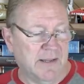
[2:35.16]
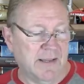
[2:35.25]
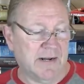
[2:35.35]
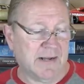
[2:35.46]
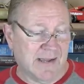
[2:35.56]

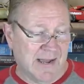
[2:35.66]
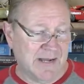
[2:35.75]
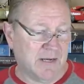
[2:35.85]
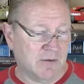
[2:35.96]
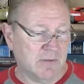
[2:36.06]
in a
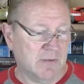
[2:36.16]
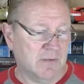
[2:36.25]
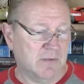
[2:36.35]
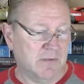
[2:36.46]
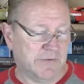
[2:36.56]
condo
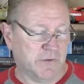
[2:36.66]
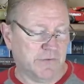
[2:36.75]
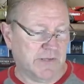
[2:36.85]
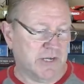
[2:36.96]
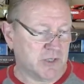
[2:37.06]

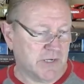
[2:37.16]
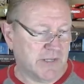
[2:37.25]
association